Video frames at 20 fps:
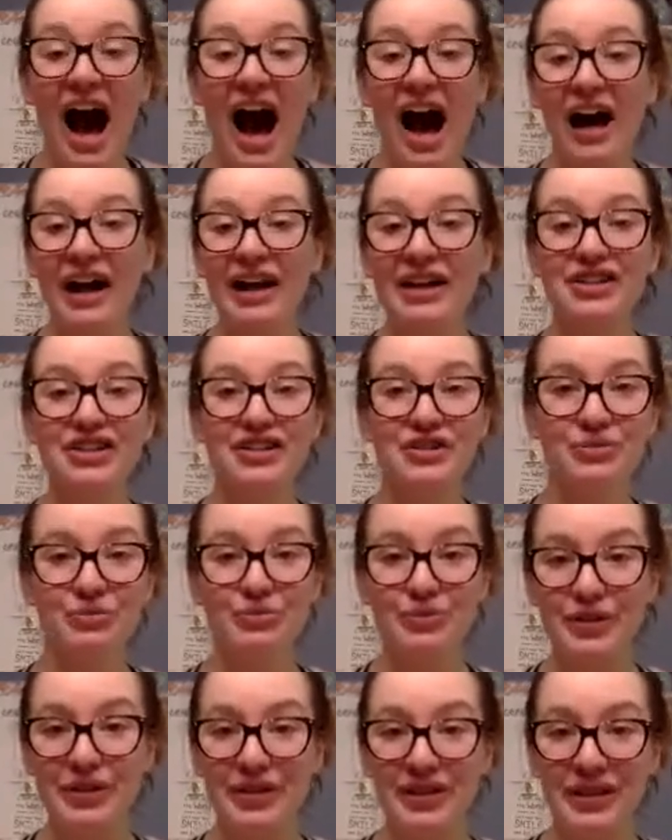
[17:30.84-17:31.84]
I just
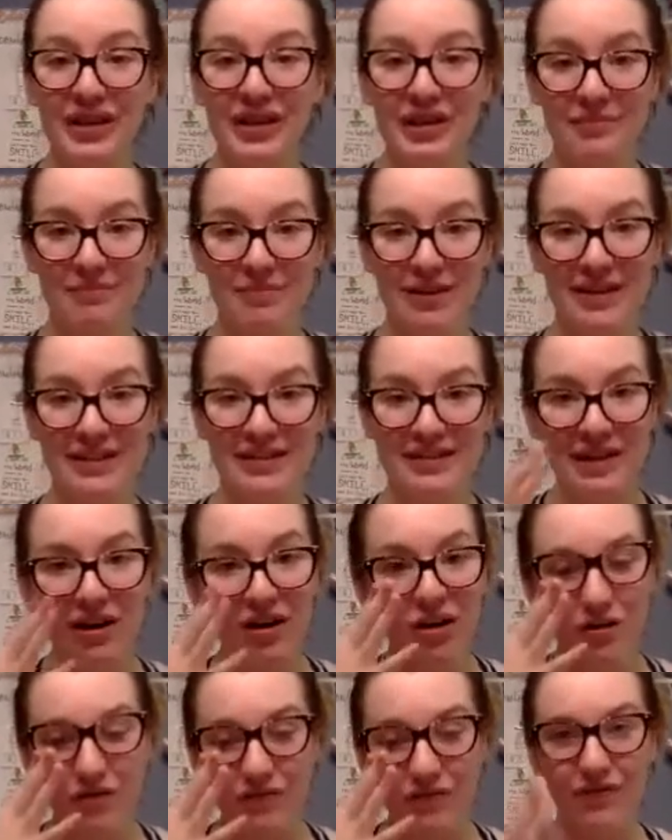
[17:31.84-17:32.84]
really am
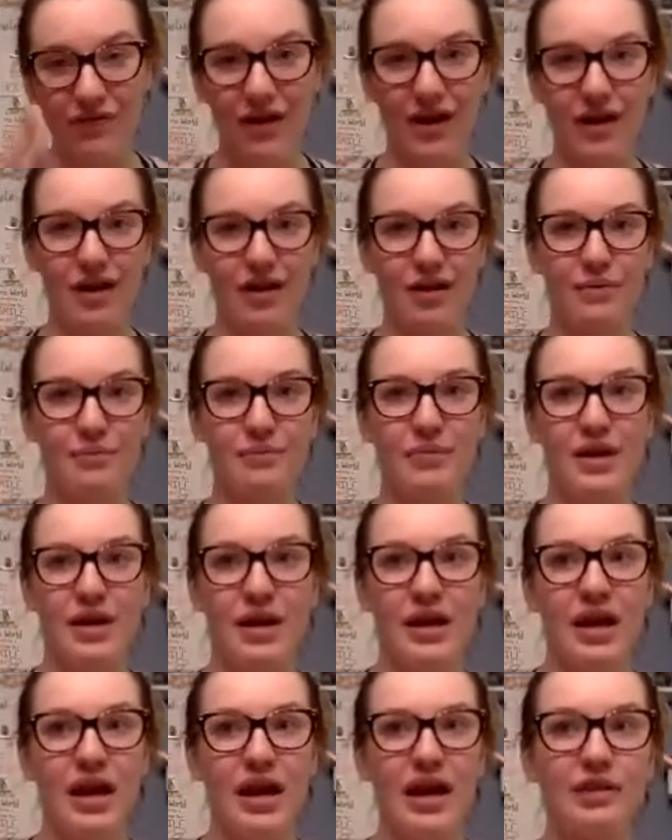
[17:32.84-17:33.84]
myself
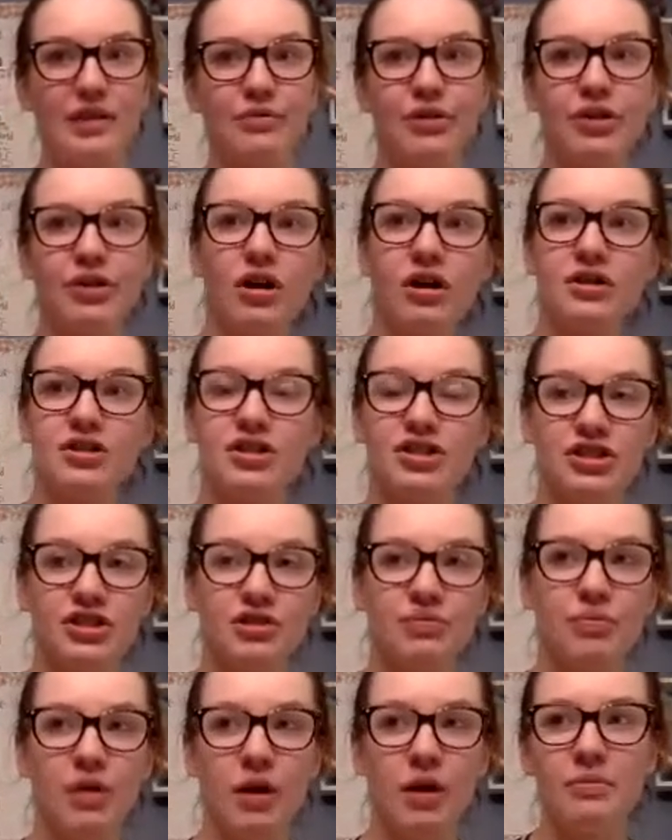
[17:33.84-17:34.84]
in regards
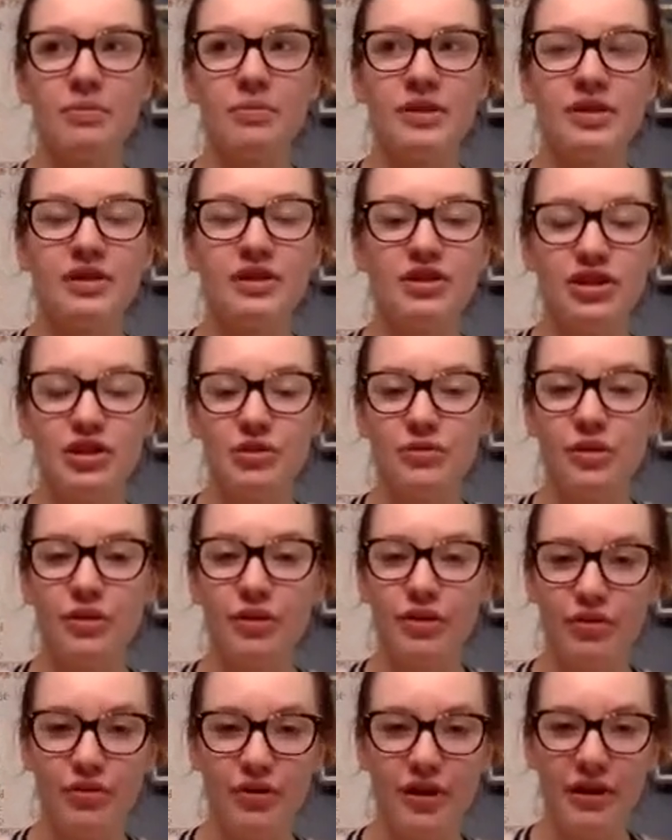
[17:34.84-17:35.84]
to probably the 2 or
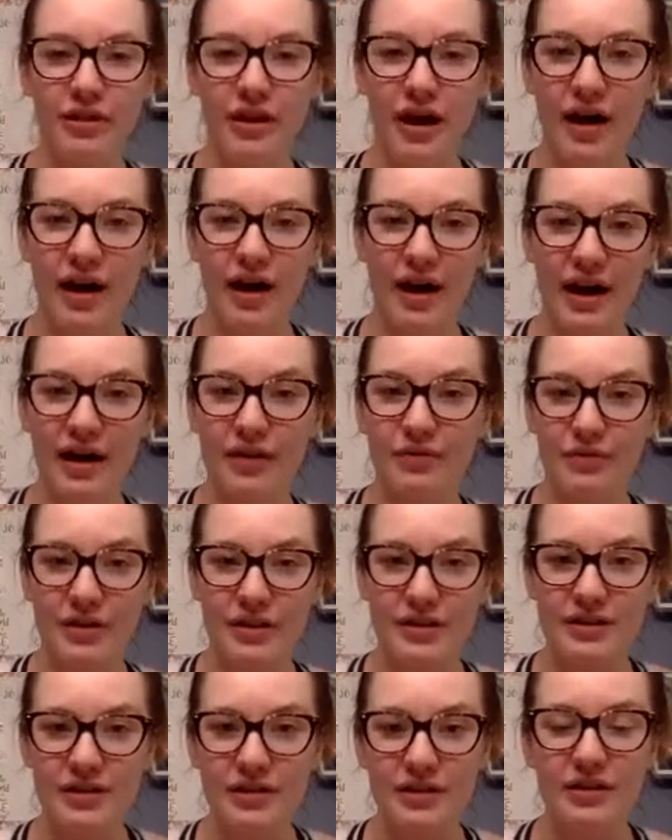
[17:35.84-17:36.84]
3 that I had
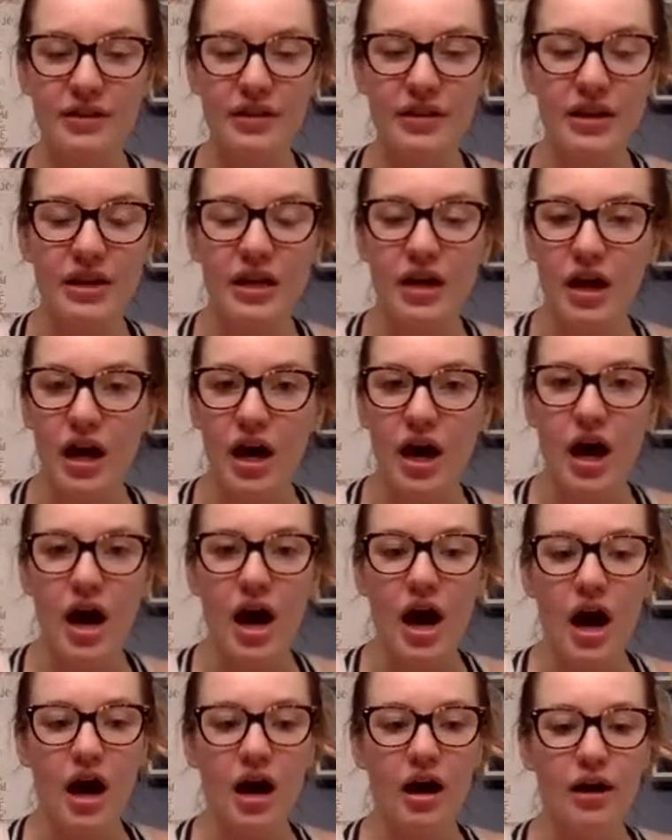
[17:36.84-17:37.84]
recently.
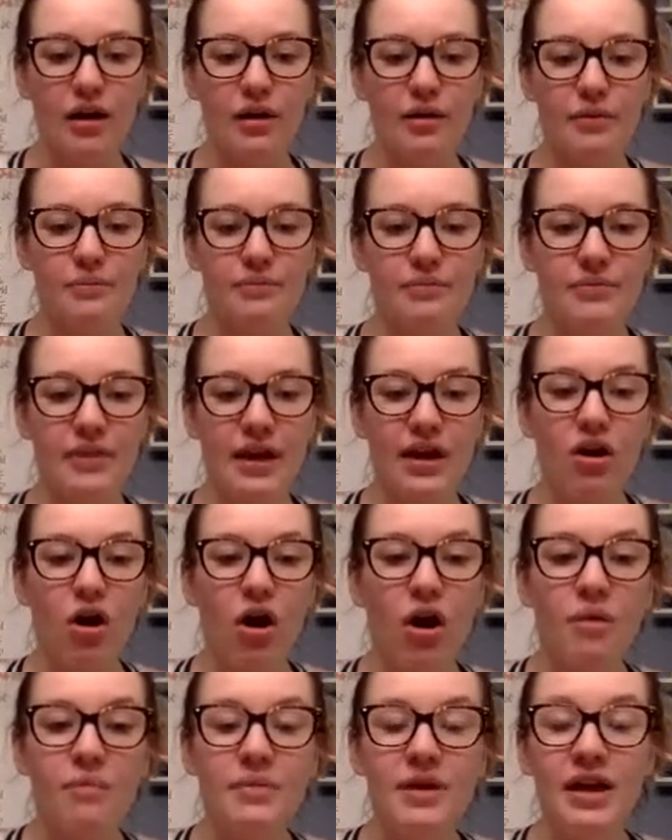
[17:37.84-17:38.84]
They
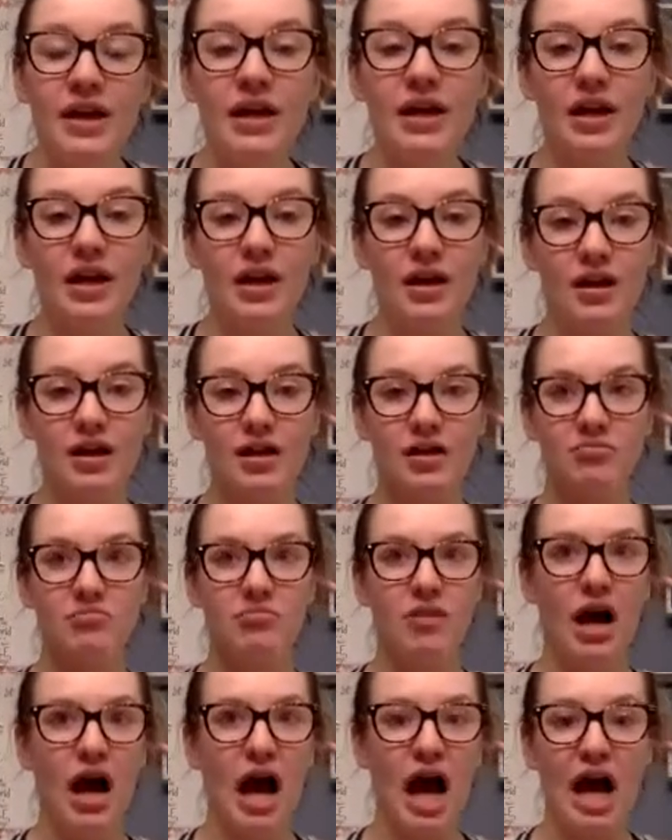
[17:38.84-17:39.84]
call me.
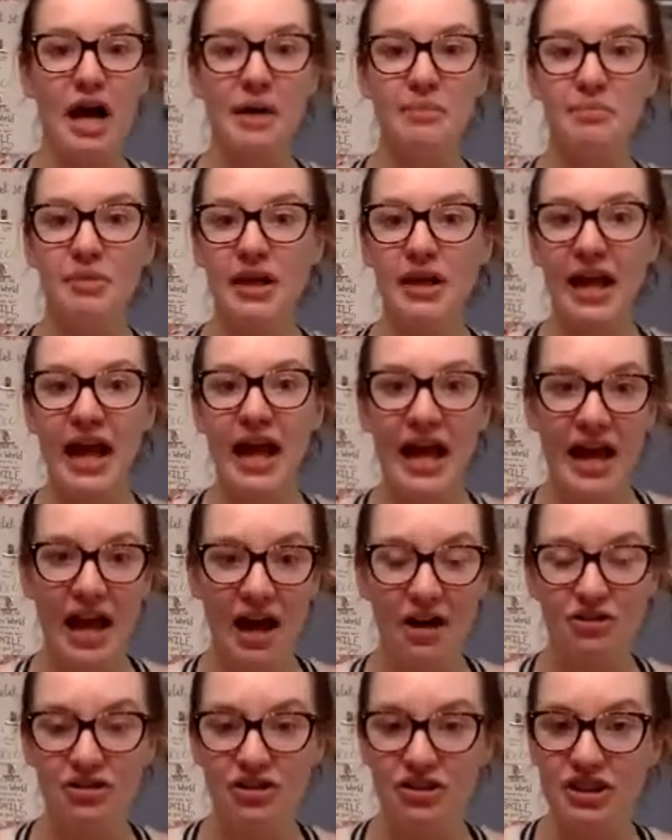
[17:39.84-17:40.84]
I'm like, hey,
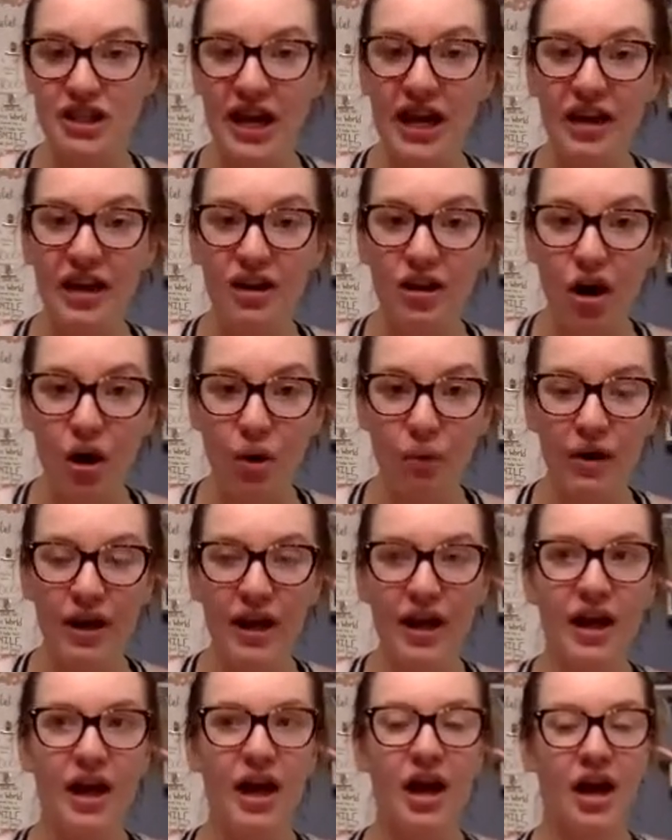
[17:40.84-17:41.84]
how's your day
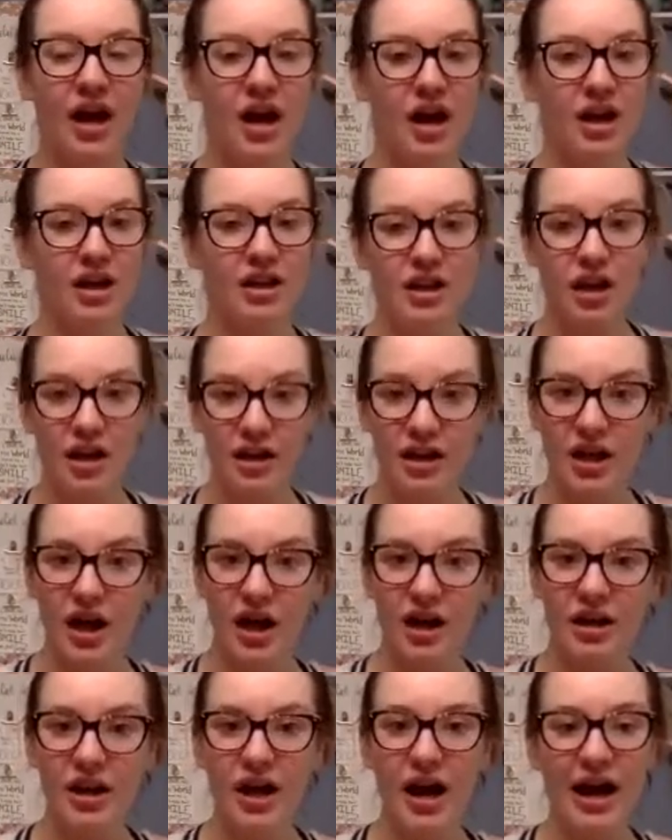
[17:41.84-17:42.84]
going? Yada,
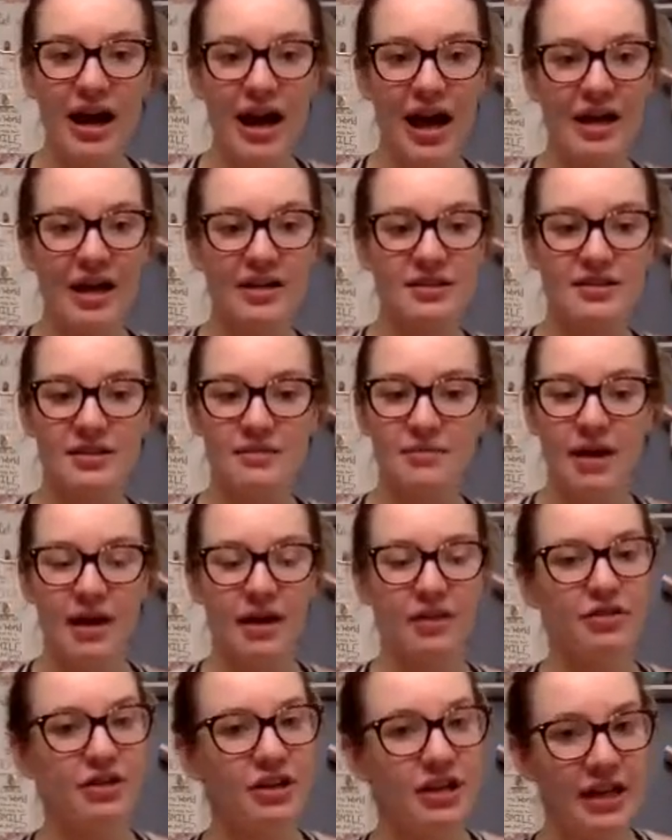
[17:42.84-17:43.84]
yada. I ask them
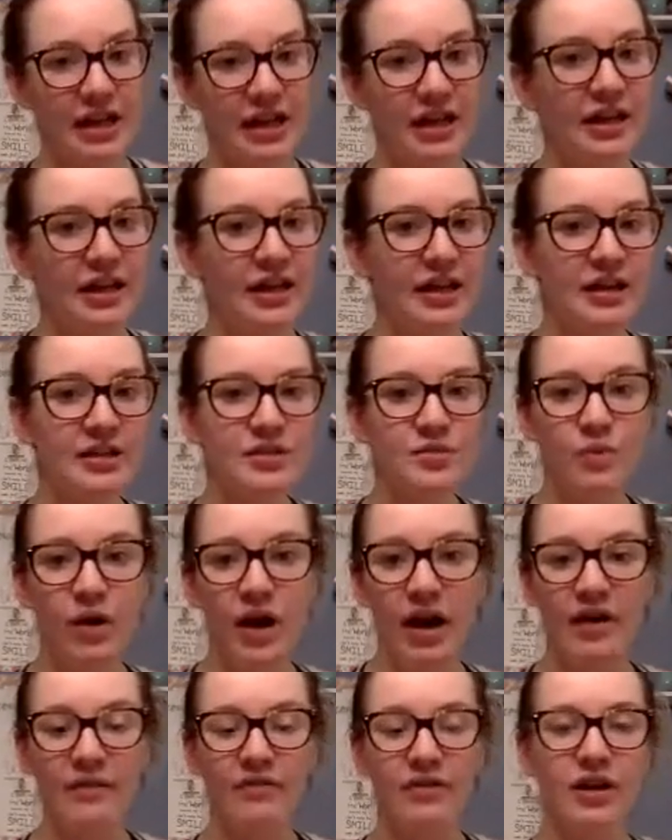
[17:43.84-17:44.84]
how their kid is,
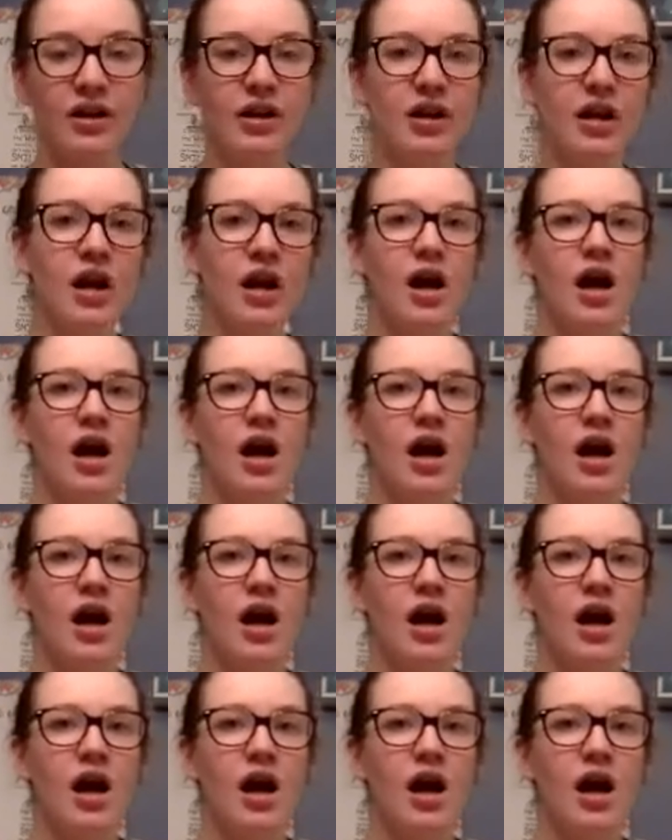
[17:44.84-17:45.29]
whatever.